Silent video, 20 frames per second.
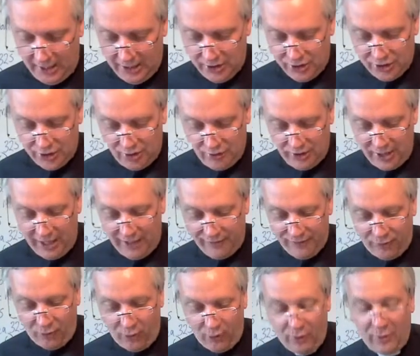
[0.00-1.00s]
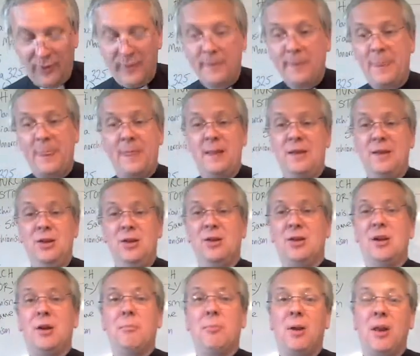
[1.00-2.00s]
so therefore, you
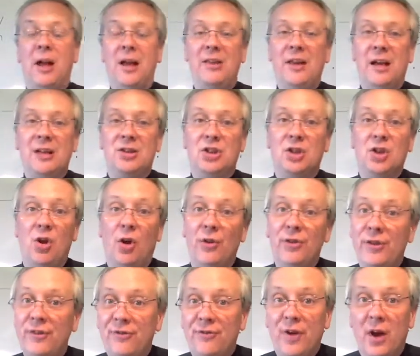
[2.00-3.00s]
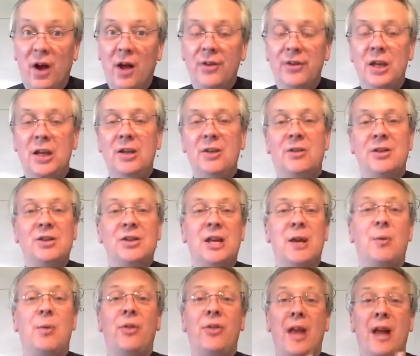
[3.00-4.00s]
can apply that to God the Father. You can
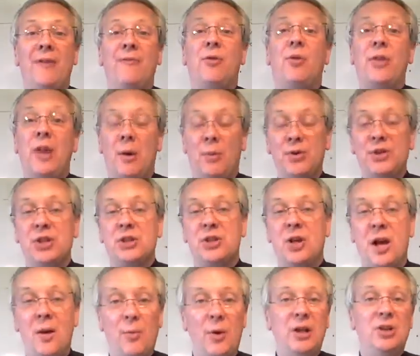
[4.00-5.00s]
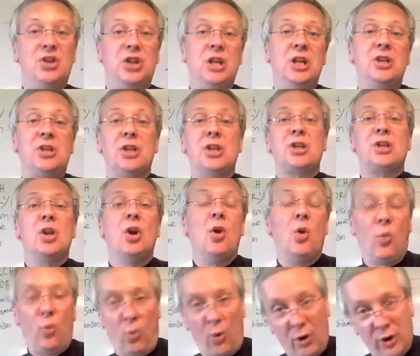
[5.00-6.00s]
say, well, therefore there was a time when Jesus
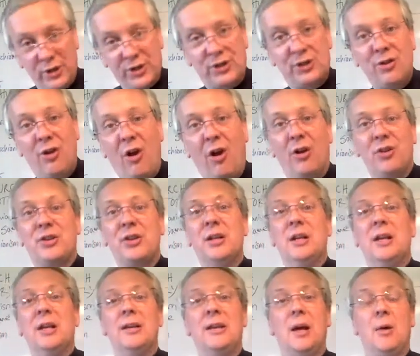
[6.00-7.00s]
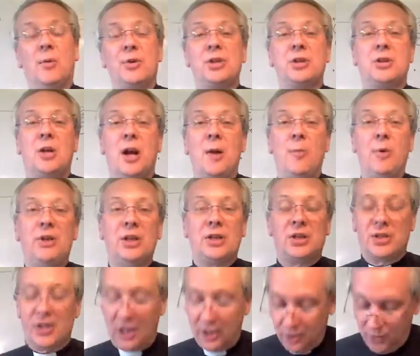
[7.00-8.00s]
was not. There was a time when the
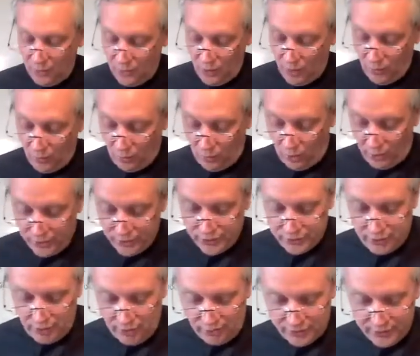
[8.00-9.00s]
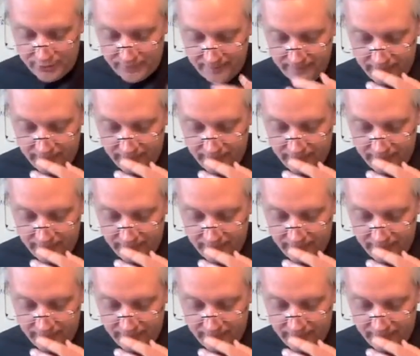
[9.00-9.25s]
Son was not.